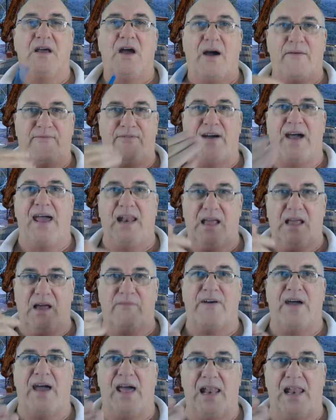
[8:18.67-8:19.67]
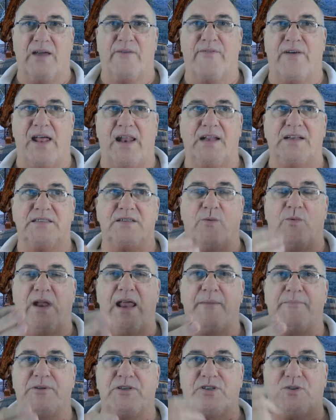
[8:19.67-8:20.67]
I'm failing. I'm failing. I'm failing. So what
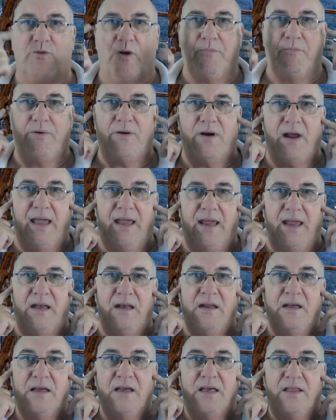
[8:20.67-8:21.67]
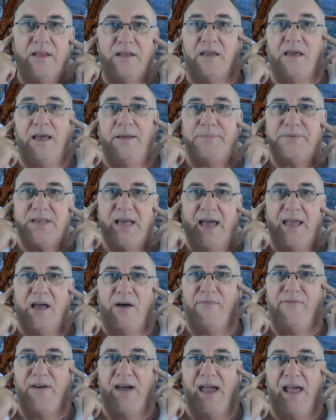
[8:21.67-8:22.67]
happens to a brain that keeps saying
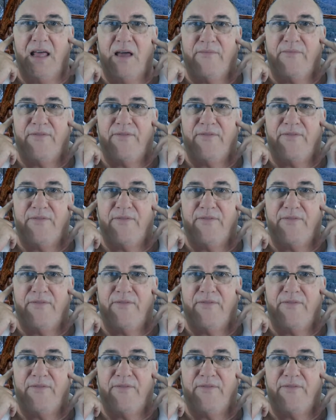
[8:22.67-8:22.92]
I'm failing?